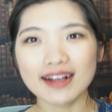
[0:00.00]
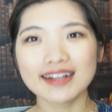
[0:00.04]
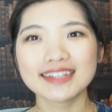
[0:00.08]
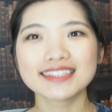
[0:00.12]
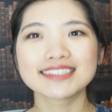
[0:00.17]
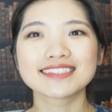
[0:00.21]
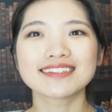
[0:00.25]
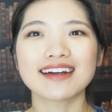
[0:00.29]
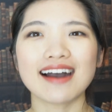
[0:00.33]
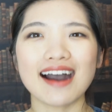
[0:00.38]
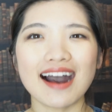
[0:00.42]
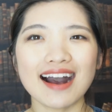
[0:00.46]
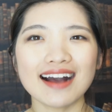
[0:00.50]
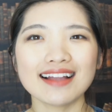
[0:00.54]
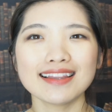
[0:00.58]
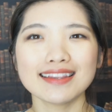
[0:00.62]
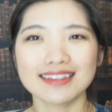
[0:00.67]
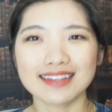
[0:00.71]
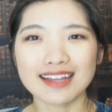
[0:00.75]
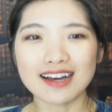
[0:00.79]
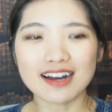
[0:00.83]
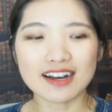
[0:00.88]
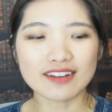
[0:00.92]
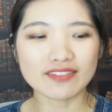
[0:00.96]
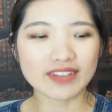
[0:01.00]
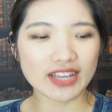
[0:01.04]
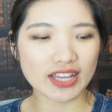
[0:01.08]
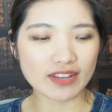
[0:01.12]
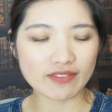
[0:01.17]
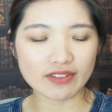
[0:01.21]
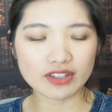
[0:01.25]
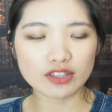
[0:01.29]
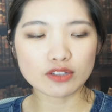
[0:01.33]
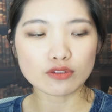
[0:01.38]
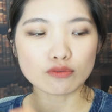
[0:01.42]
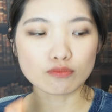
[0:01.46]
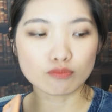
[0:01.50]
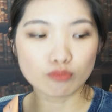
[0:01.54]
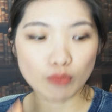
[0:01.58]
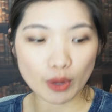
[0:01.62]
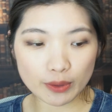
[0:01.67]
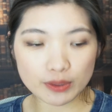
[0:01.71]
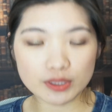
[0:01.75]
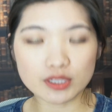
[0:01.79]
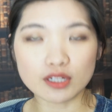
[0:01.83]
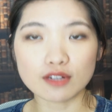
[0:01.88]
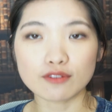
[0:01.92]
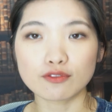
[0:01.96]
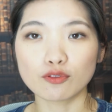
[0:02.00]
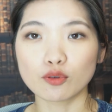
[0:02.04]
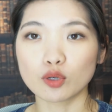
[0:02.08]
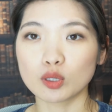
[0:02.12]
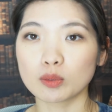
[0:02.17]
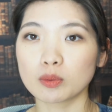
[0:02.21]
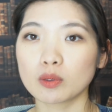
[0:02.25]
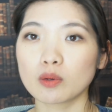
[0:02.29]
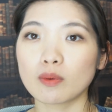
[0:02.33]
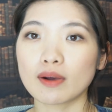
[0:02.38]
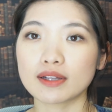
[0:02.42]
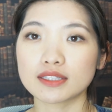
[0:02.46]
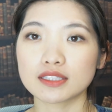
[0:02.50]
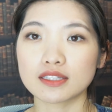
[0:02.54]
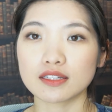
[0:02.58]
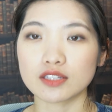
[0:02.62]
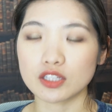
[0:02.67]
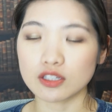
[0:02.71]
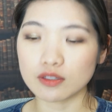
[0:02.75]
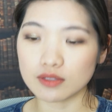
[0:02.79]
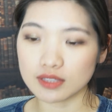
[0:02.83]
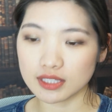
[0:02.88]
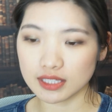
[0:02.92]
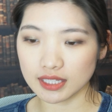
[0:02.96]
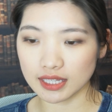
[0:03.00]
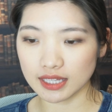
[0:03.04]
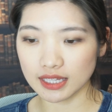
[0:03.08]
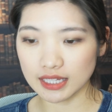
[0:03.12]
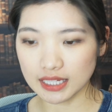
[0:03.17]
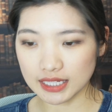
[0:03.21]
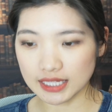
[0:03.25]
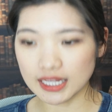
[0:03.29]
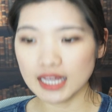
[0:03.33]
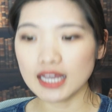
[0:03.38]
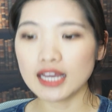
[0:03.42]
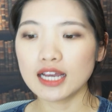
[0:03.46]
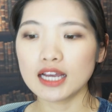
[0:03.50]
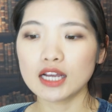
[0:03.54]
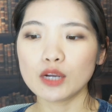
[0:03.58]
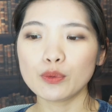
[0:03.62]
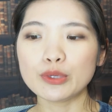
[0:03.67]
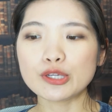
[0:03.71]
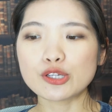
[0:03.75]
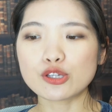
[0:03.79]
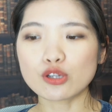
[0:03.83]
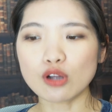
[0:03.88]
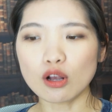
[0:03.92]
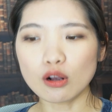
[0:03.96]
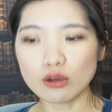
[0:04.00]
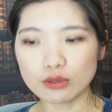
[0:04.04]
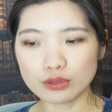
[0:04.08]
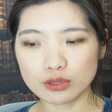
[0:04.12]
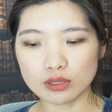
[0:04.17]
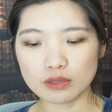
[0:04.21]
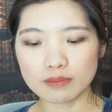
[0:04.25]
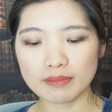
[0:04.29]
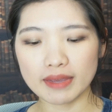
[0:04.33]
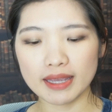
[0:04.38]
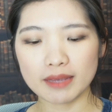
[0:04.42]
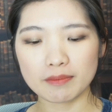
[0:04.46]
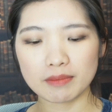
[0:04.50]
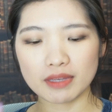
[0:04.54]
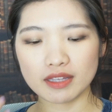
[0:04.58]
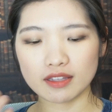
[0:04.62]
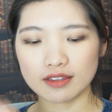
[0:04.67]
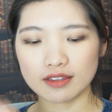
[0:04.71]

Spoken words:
So I love even the most affordable ones are using it, which also make me